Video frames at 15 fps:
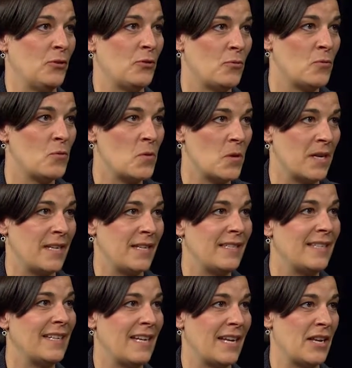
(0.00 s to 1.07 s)

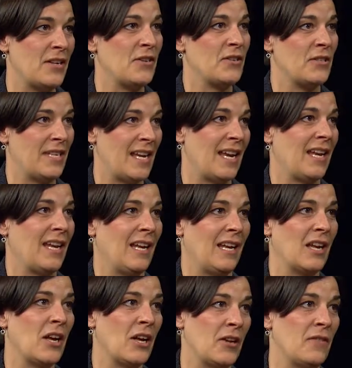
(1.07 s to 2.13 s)
towards an understanding
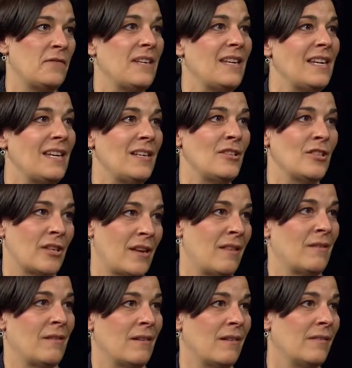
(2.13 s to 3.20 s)
of each
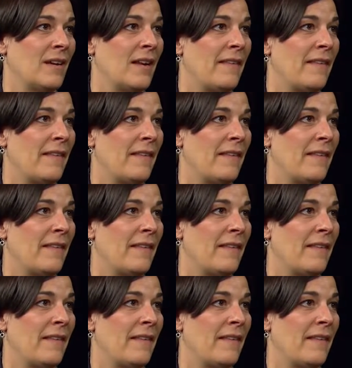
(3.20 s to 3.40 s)
other?